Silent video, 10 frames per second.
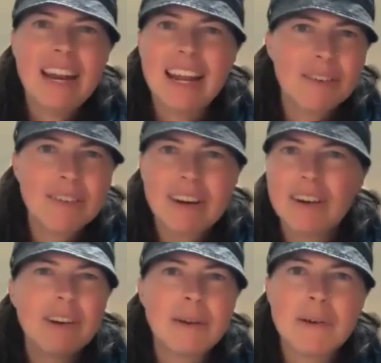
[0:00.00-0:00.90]
and
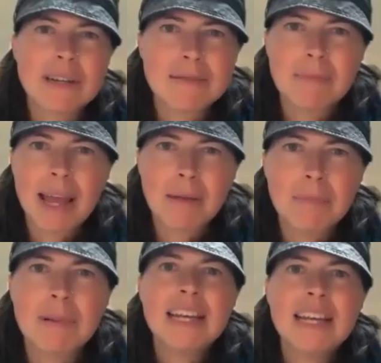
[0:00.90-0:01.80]
it really wasn't my
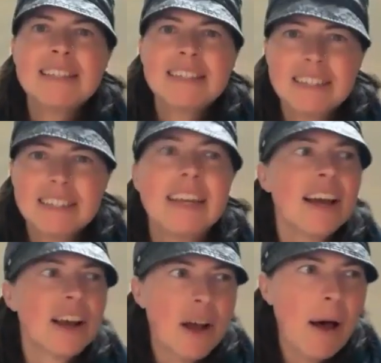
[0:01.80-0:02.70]
place to
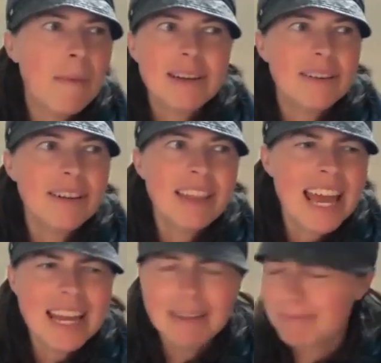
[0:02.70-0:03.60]
comment on
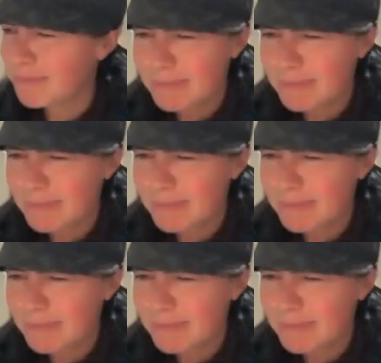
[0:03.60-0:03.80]
that.